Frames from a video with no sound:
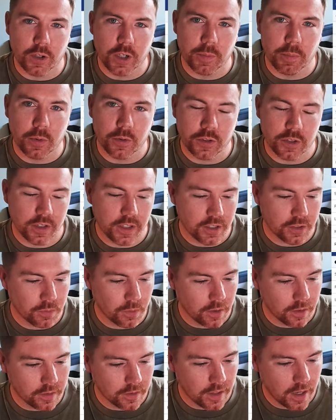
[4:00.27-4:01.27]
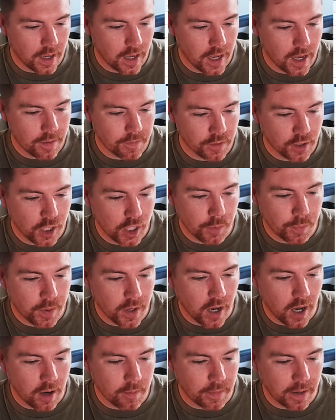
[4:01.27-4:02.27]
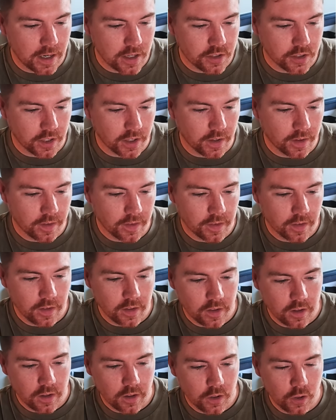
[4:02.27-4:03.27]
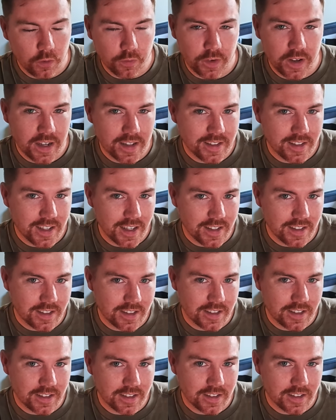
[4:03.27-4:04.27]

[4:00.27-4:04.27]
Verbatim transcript: to butcher this one. The QPR manager, Kufientes?